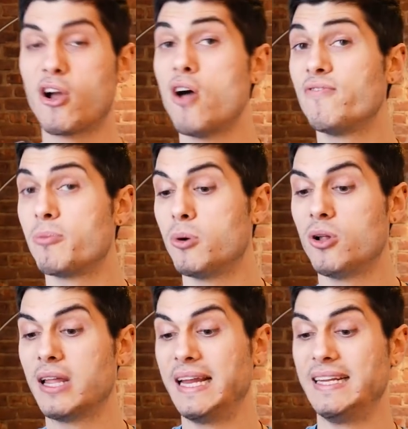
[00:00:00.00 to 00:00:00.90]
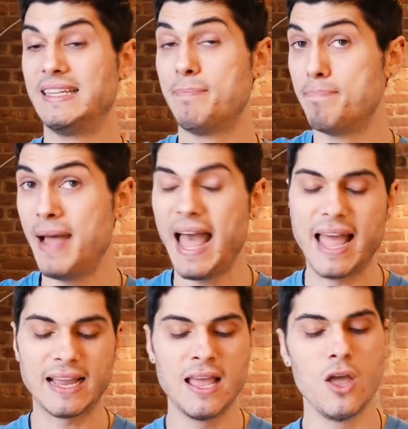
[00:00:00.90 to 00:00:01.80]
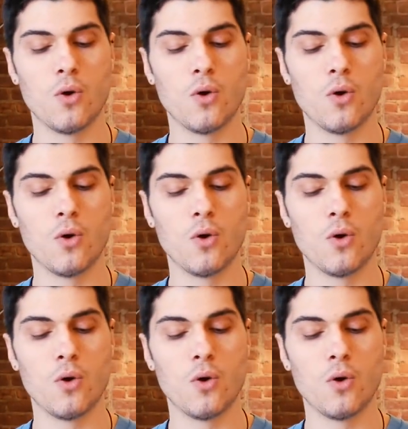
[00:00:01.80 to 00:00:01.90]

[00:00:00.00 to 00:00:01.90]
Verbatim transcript: comfortable in the back,